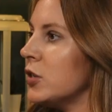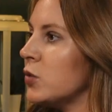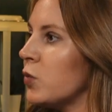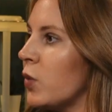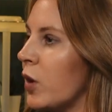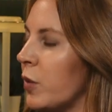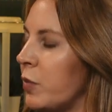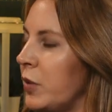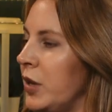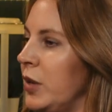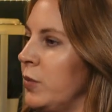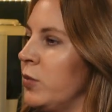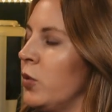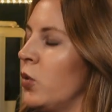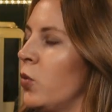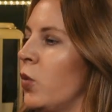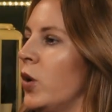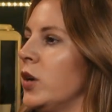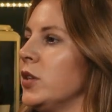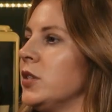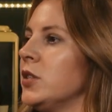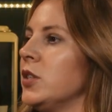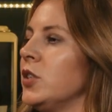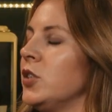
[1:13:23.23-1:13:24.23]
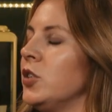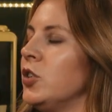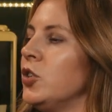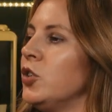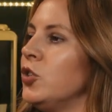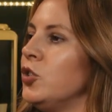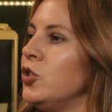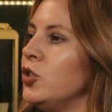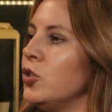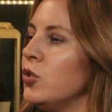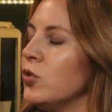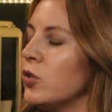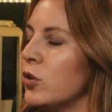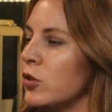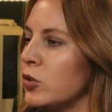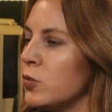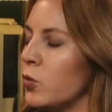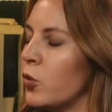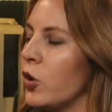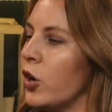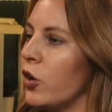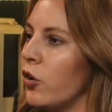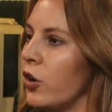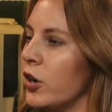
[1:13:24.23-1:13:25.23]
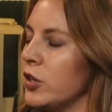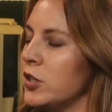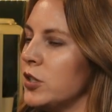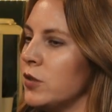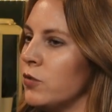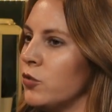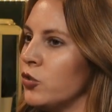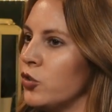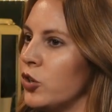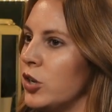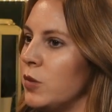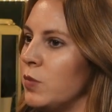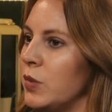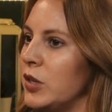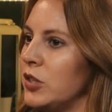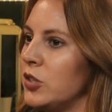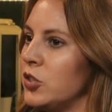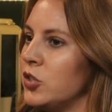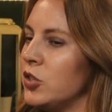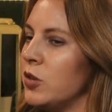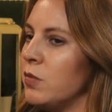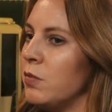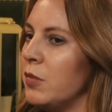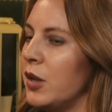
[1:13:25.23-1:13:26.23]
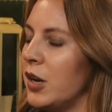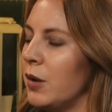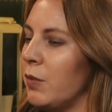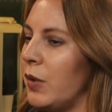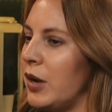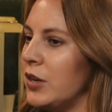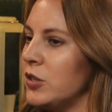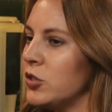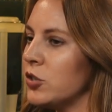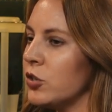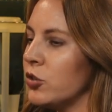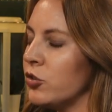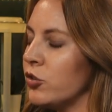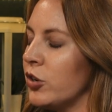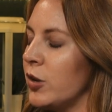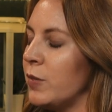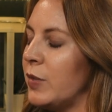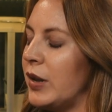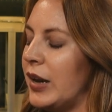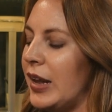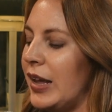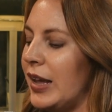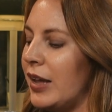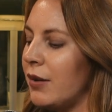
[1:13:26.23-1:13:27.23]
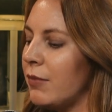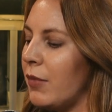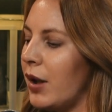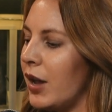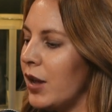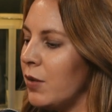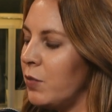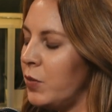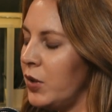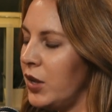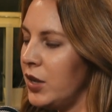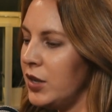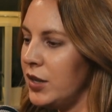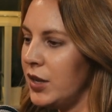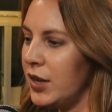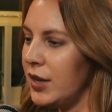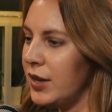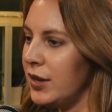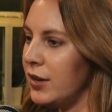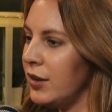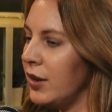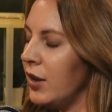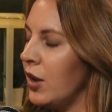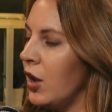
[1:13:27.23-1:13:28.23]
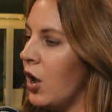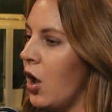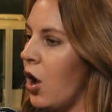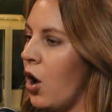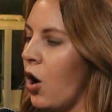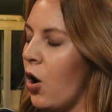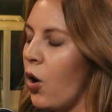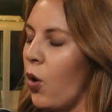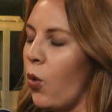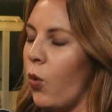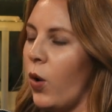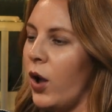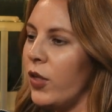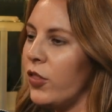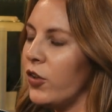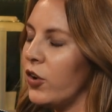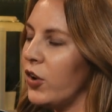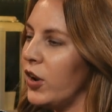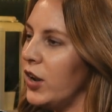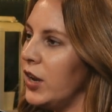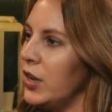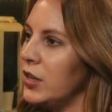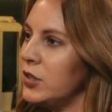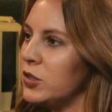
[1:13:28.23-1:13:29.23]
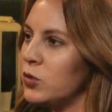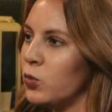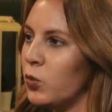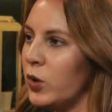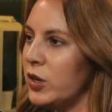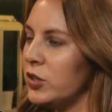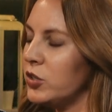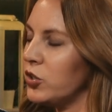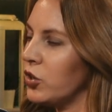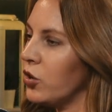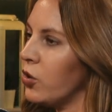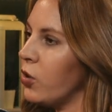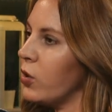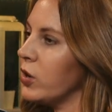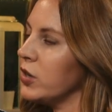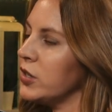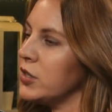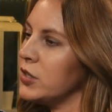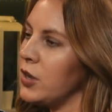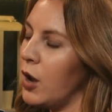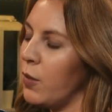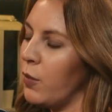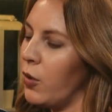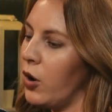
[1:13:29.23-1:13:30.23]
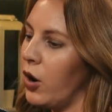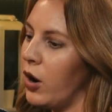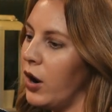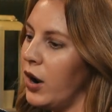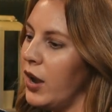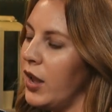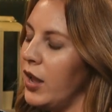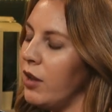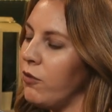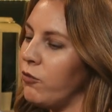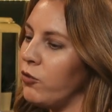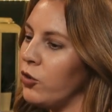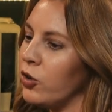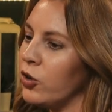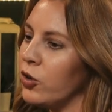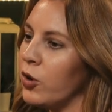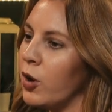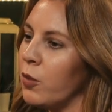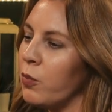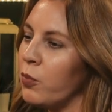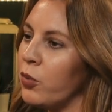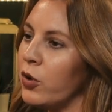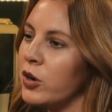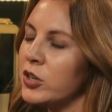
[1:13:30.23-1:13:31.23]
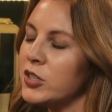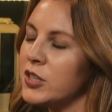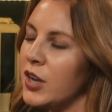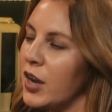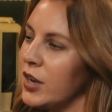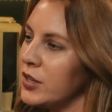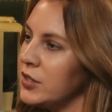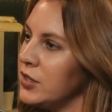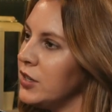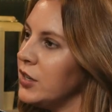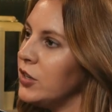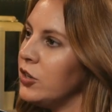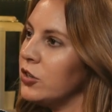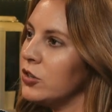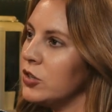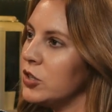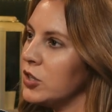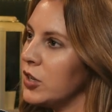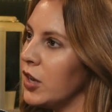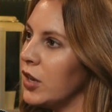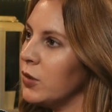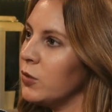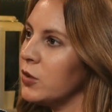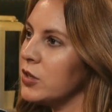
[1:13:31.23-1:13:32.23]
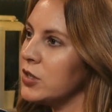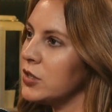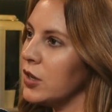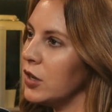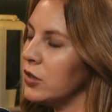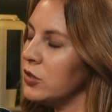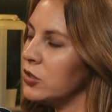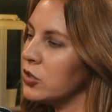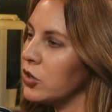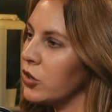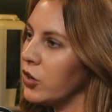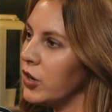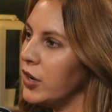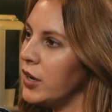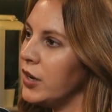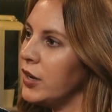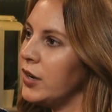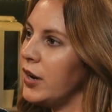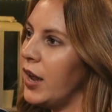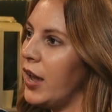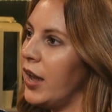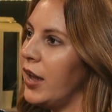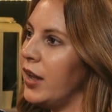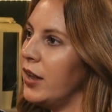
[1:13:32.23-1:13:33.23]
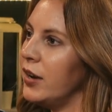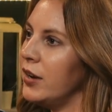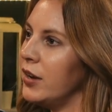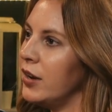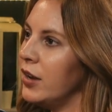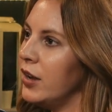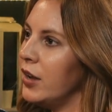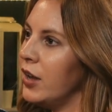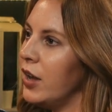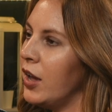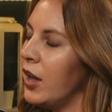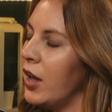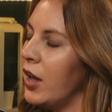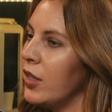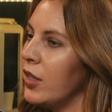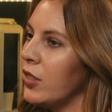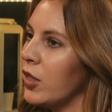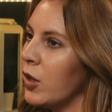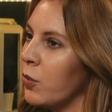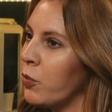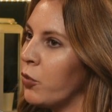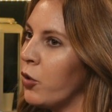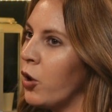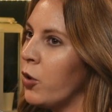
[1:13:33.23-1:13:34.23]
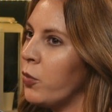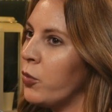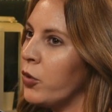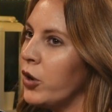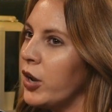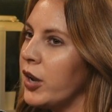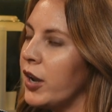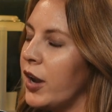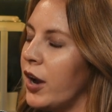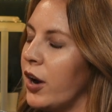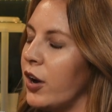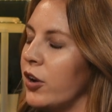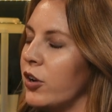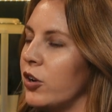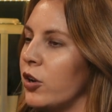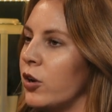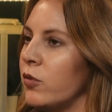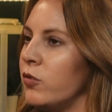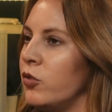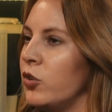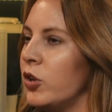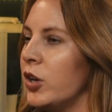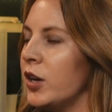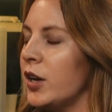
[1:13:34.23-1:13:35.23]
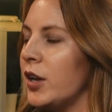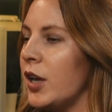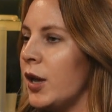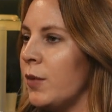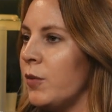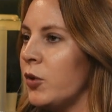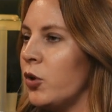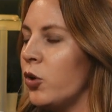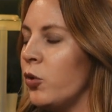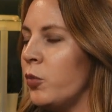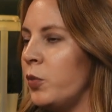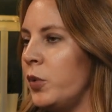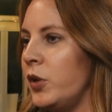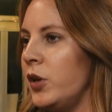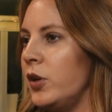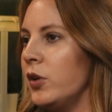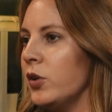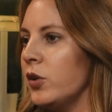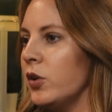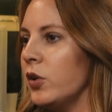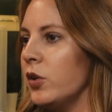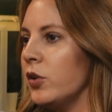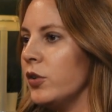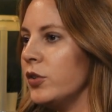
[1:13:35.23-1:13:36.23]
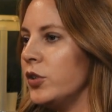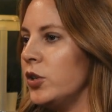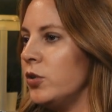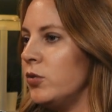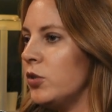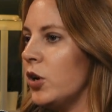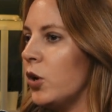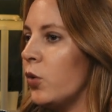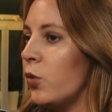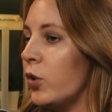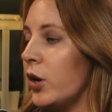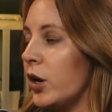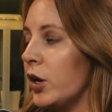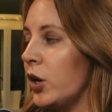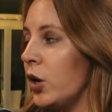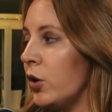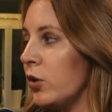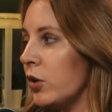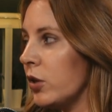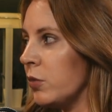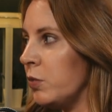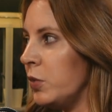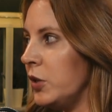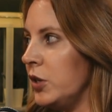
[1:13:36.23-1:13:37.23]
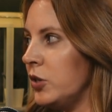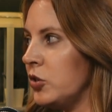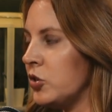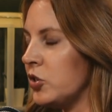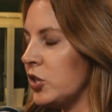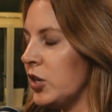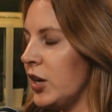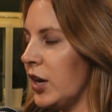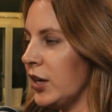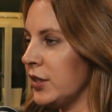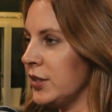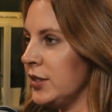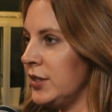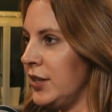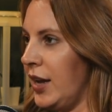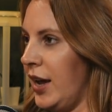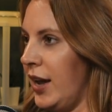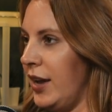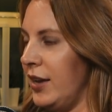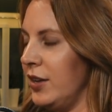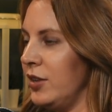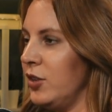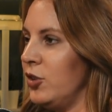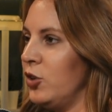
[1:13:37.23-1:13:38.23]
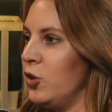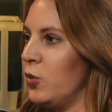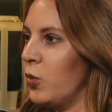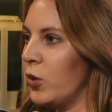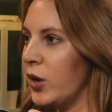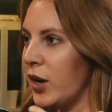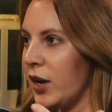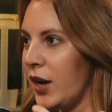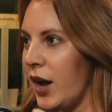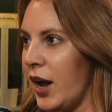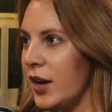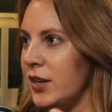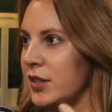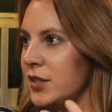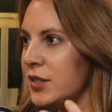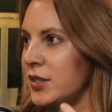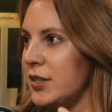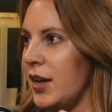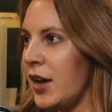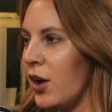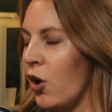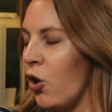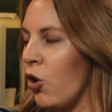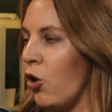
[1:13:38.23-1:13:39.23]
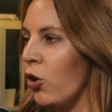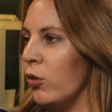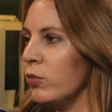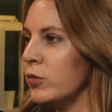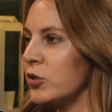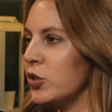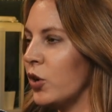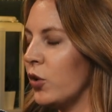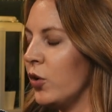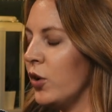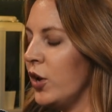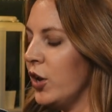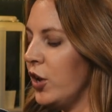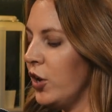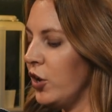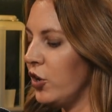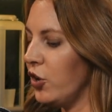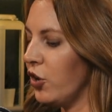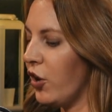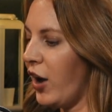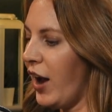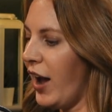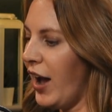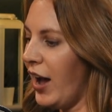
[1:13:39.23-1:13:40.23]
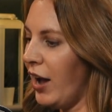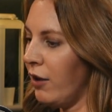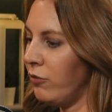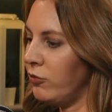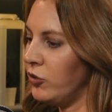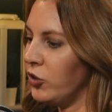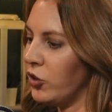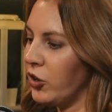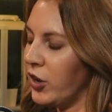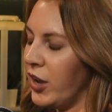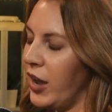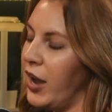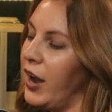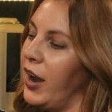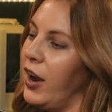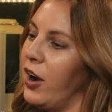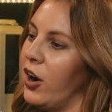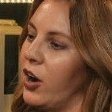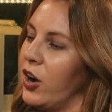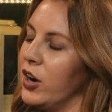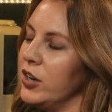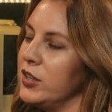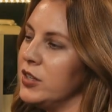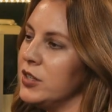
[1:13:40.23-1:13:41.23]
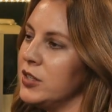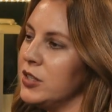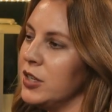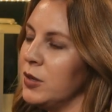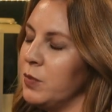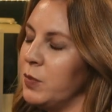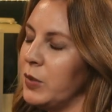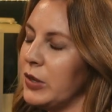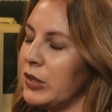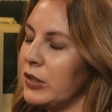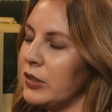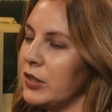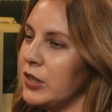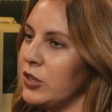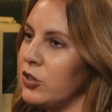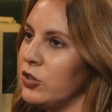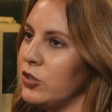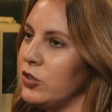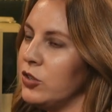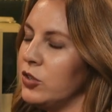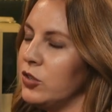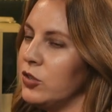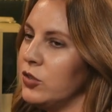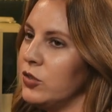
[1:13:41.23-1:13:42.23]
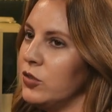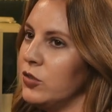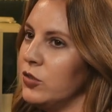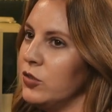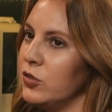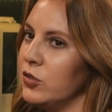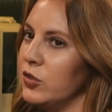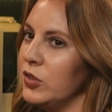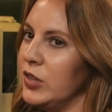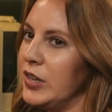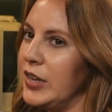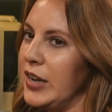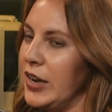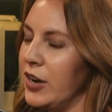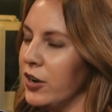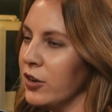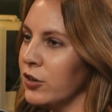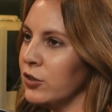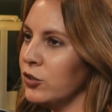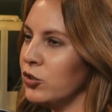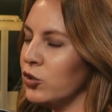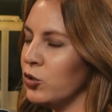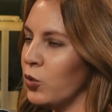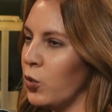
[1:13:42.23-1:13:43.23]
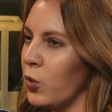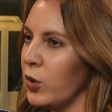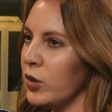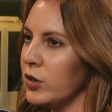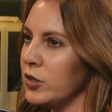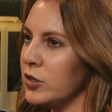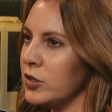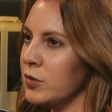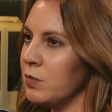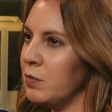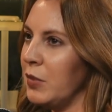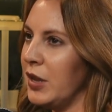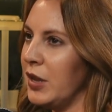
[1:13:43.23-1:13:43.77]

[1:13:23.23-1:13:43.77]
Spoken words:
is where people want to do those more aggressive treatments to minimize their treatment. In my opinion, whether it's winter or summer, if you're protecting your skin with sunscreen and the appropriate care, if you get a chemical peel, you don't want to go to the beach the next day. You want to kind of stay home. So your aftercare is typically geared towards